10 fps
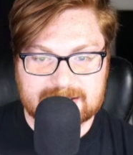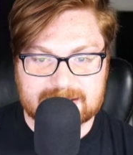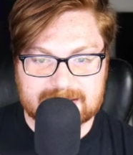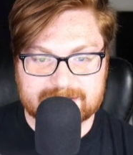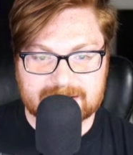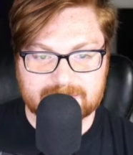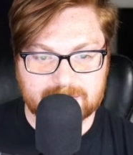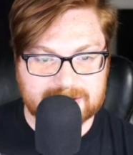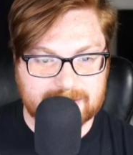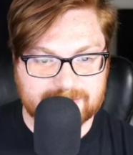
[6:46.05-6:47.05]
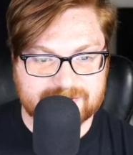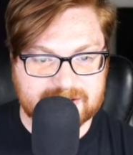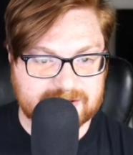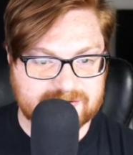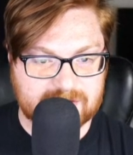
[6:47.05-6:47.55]
Uh, that will allow us to
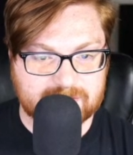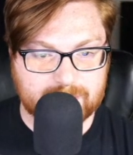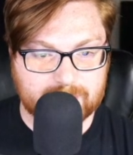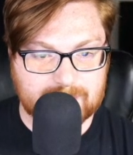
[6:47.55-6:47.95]
get any software